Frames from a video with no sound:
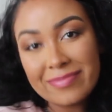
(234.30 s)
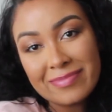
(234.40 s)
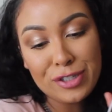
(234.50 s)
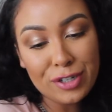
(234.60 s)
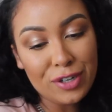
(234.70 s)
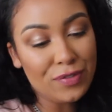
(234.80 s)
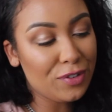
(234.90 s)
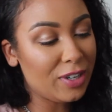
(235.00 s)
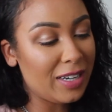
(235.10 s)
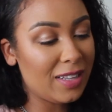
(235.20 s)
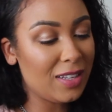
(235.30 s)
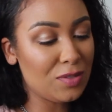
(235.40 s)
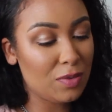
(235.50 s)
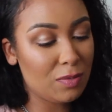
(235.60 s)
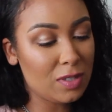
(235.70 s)
Sugar-free,
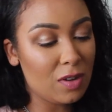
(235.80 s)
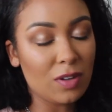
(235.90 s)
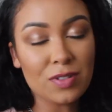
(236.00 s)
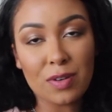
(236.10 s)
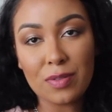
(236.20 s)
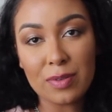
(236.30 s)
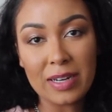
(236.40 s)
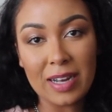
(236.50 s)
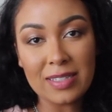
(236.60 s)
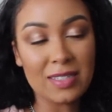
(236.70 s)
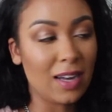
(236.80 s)
this one was also $3.99.